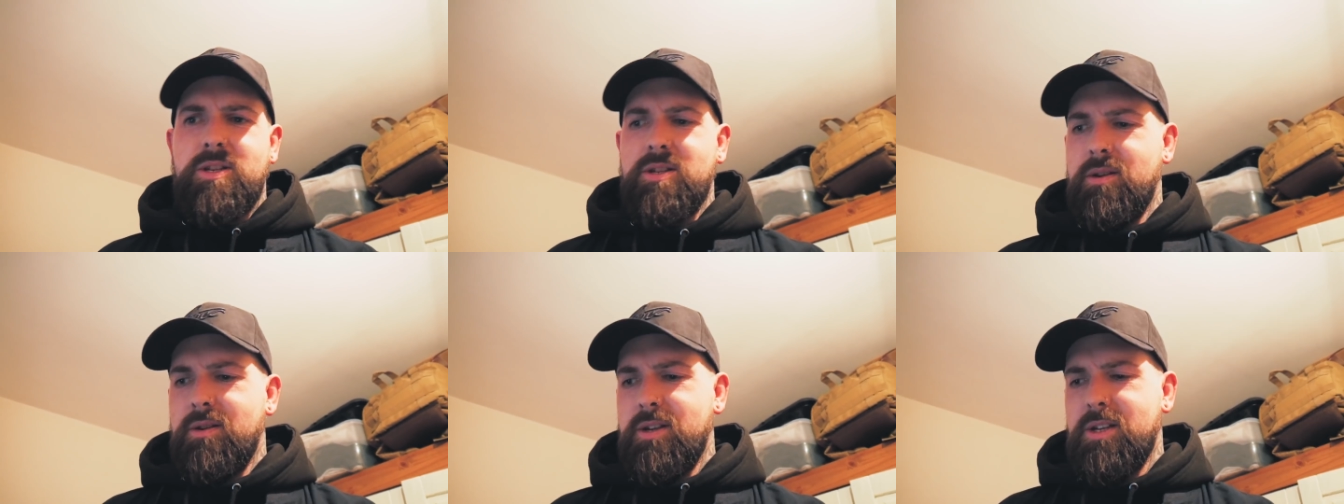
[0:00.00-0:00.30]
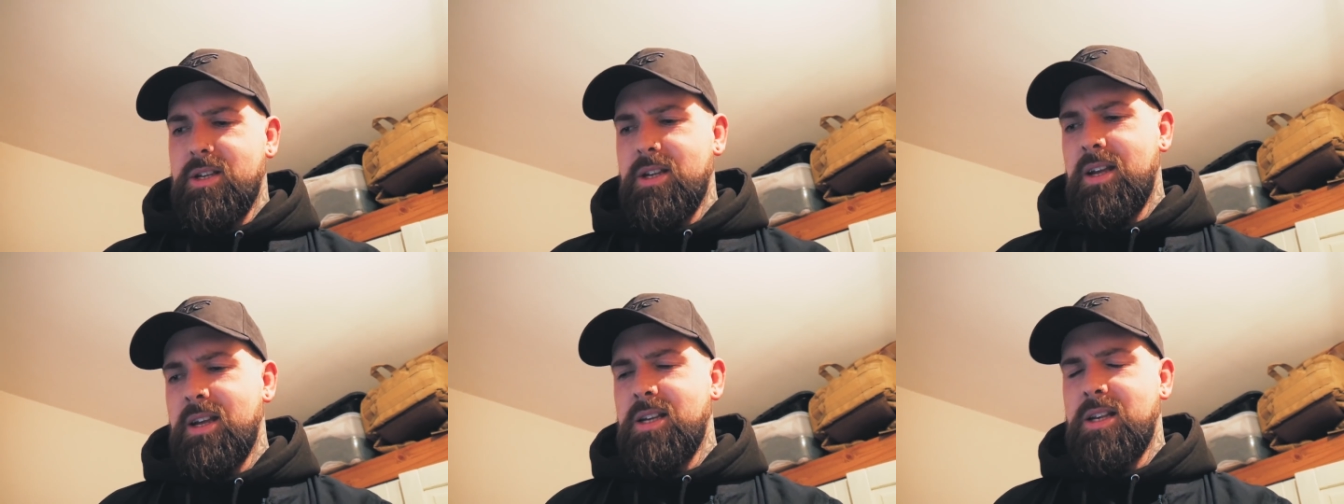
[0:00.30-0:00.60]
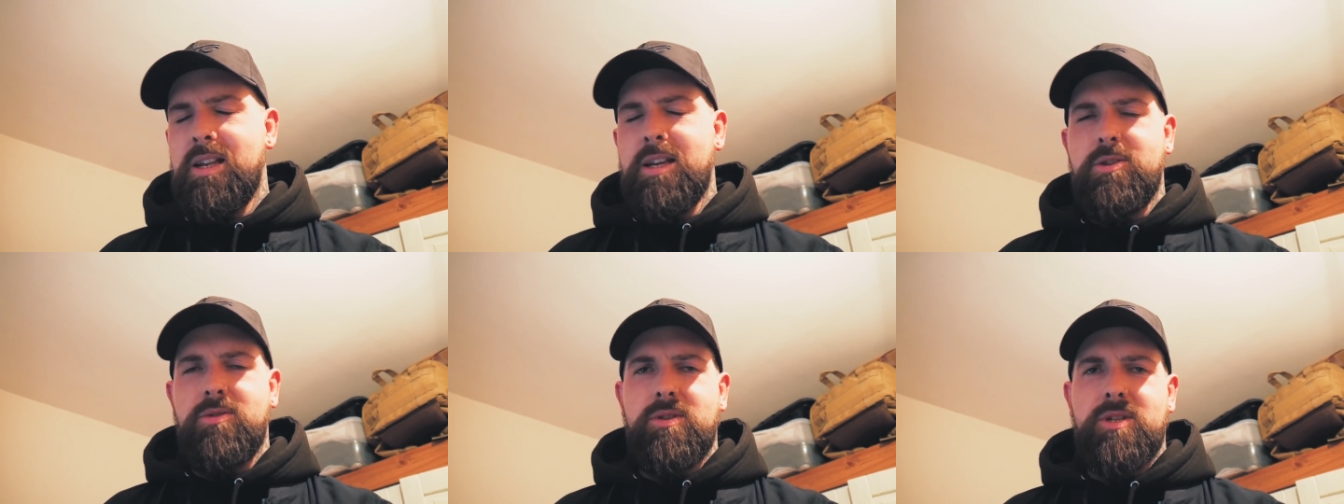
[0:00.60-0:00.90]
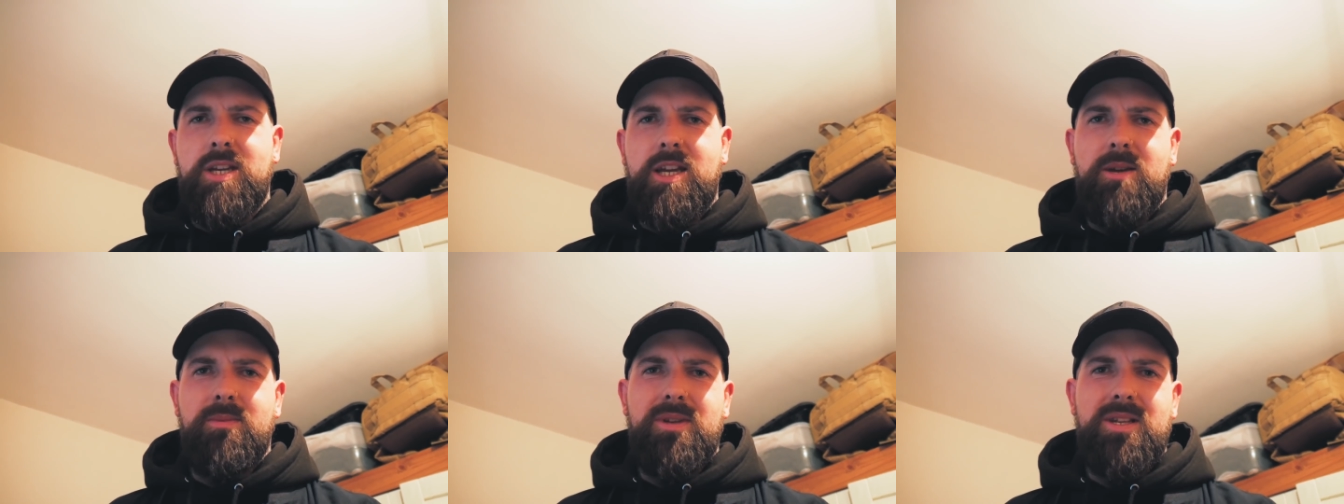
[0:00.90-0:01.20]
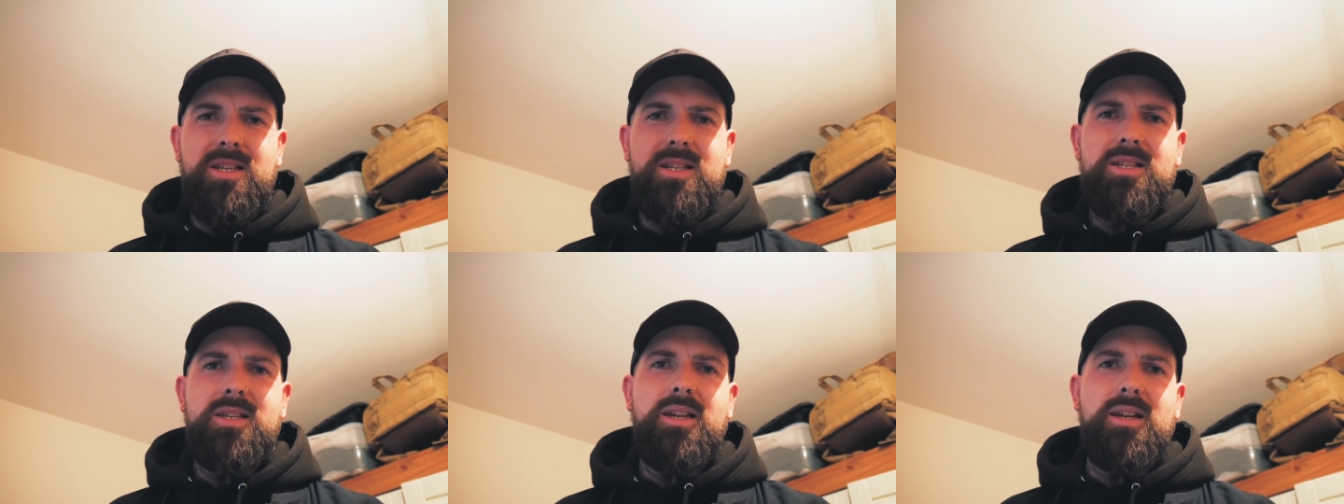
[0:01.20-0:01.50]
so it's literally taken me
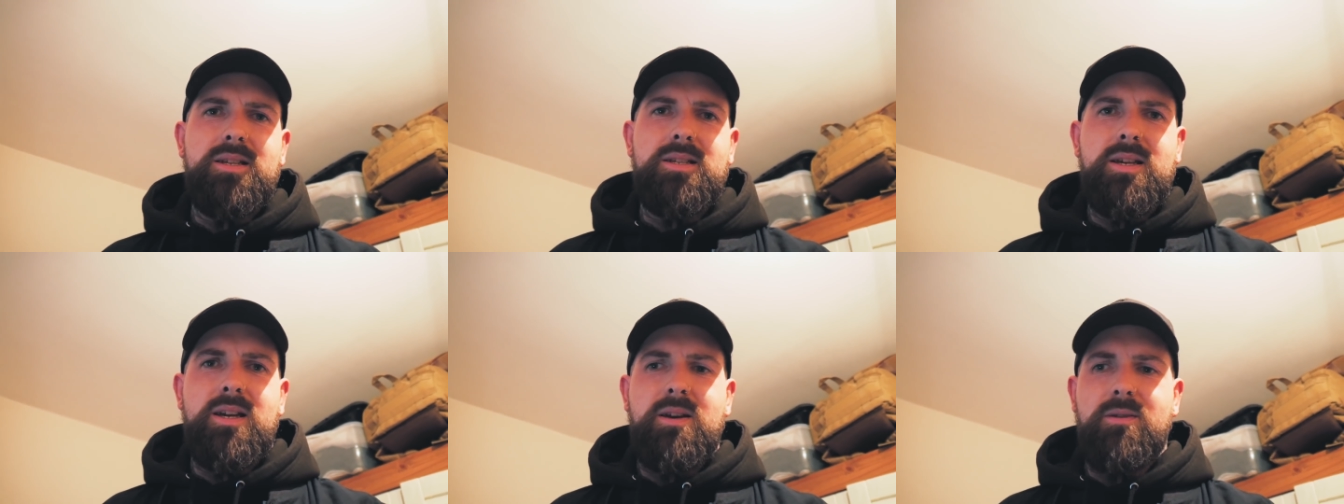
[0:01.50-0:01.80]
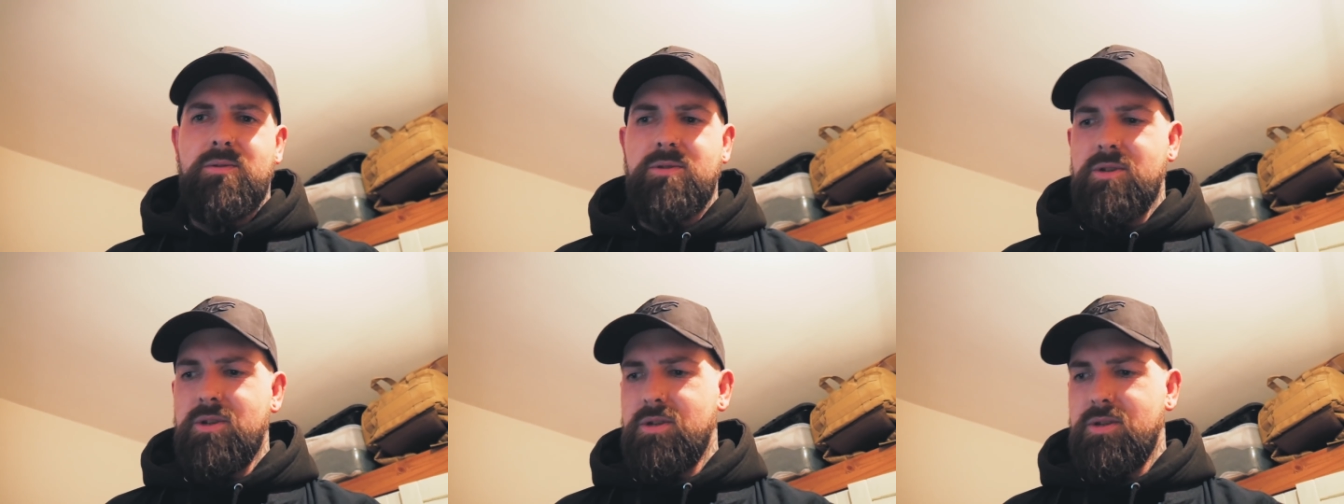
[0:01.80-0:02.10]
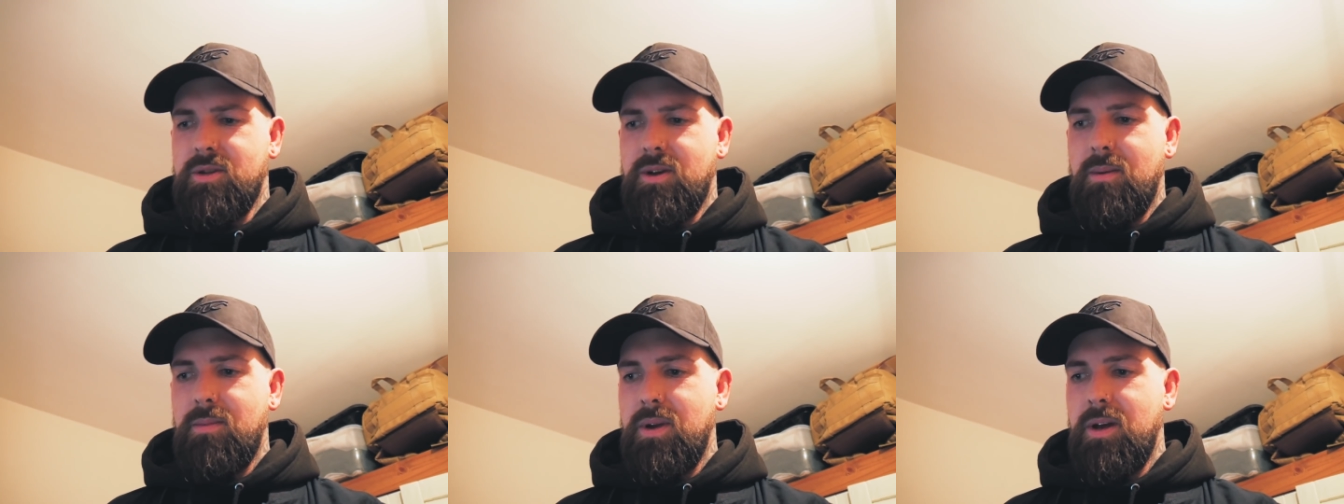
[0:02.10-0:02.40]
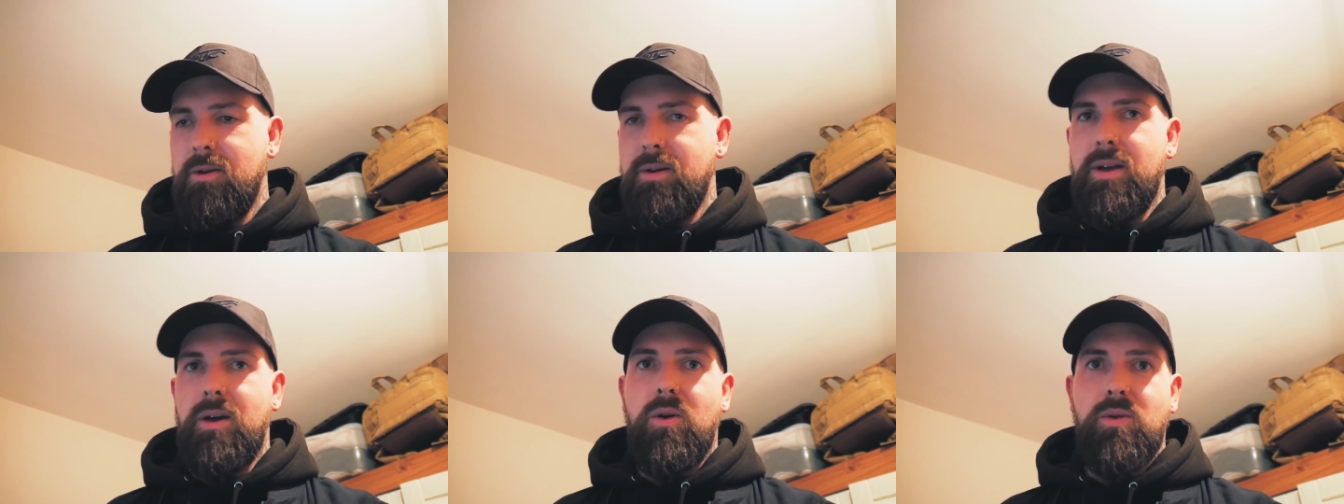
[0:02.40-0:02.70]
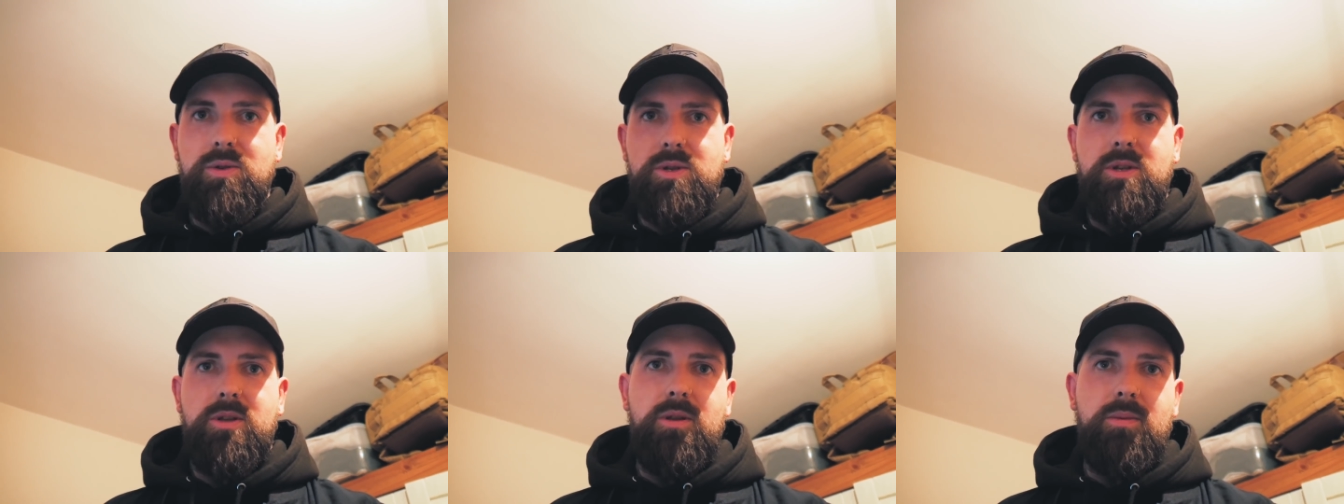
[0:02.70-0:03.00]
6 hours just to upload it
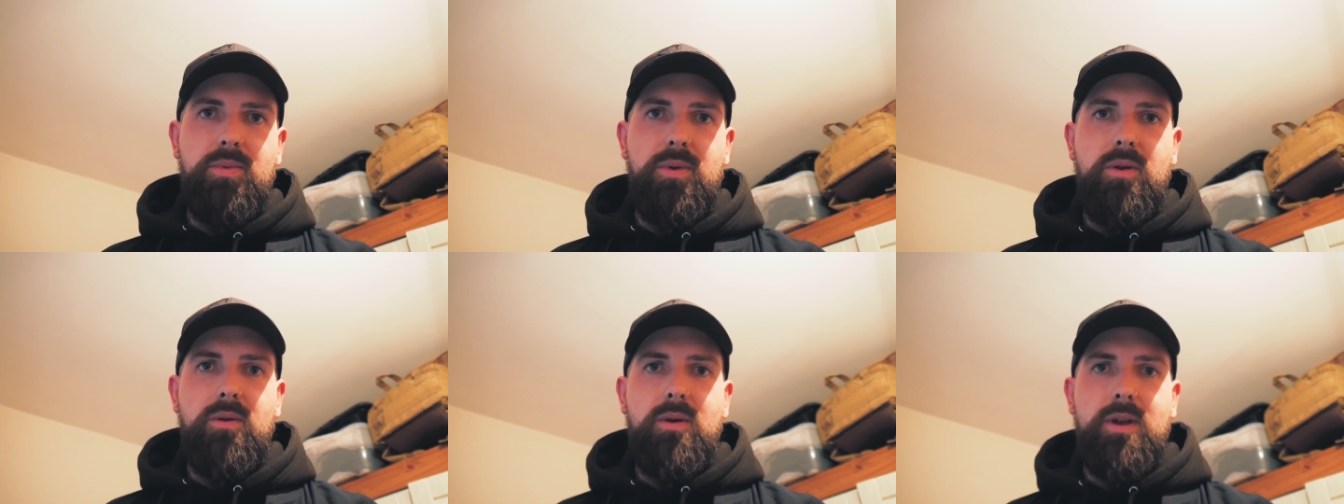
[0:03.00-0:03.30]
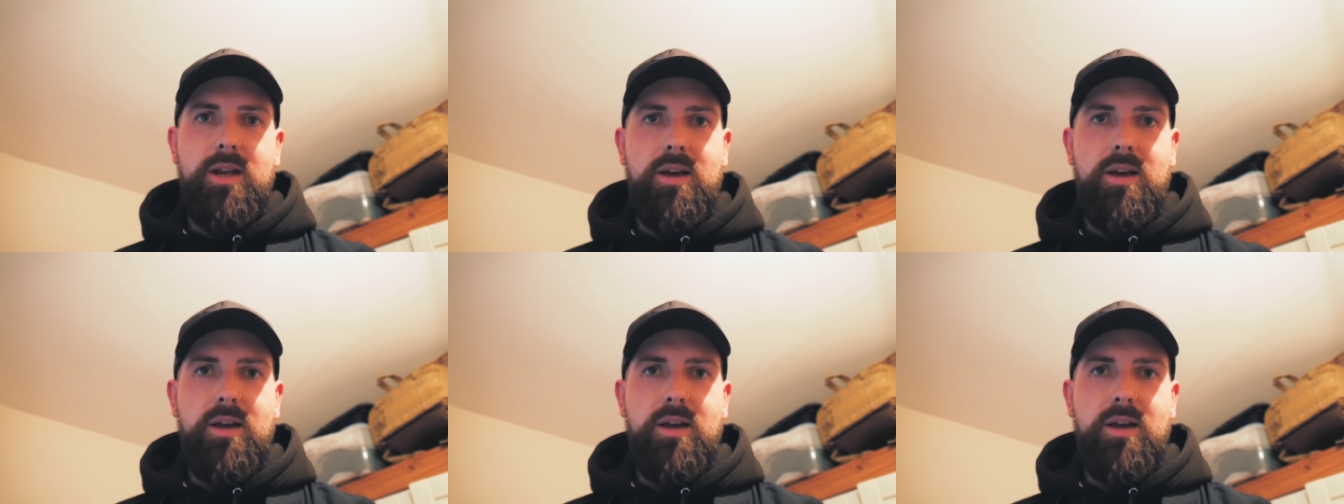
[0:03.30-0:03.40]
onto the computer.